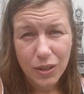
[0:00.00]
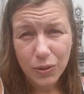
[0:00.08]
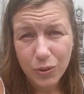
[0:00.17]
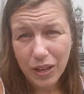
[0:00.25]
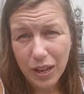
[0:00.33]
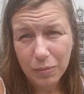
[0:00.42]

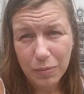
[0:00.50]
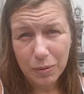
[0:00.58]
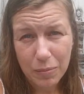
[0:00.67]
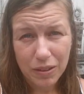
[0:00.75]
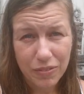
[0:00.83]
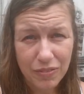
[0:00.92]
you can't
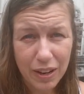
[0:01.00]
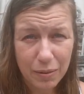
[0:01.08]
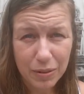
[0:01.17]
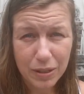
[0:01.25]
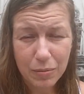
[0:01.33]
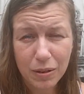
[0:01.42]
meet my
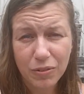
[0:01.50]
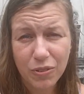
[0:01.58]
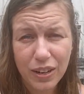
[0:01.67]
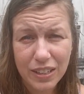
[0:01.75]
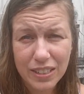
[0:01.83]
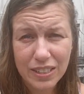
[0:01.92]
family and my
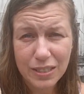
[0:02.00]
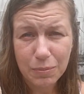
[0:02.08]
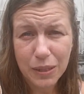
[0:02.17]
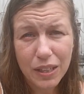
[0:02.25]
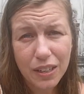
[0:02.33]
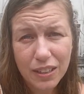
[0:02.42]
friends
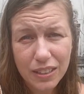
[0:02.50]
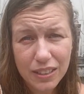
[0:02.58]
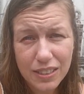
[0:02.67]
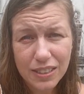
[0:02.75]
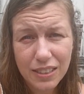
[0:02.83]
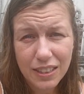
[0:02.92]

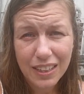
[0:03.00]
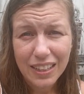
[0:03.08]
because.